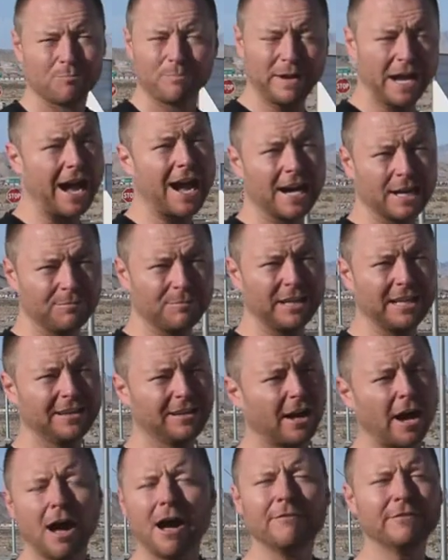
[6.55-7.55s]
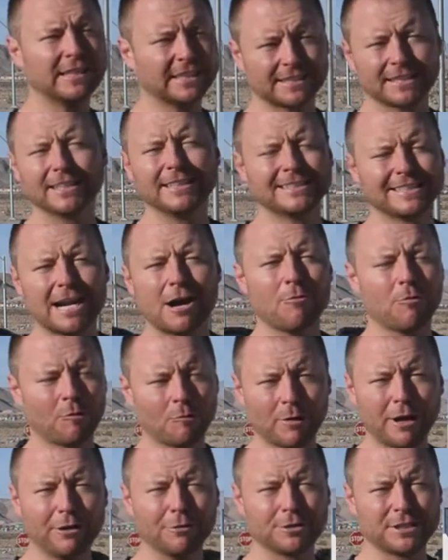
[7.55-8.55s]
Behind me, obviously it's not
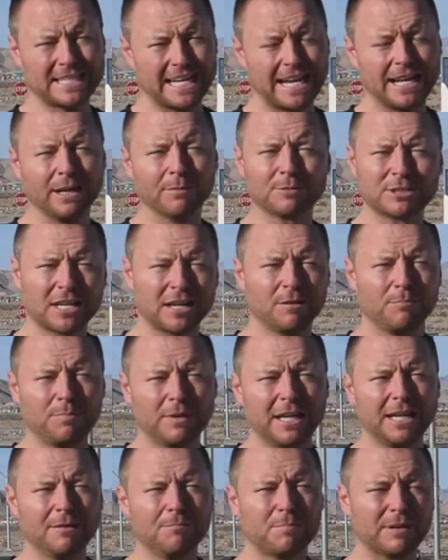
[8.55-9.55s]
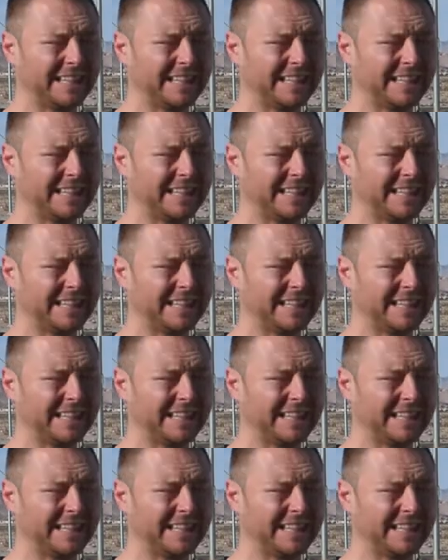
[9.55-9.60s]
where Raider Stadium is going to be,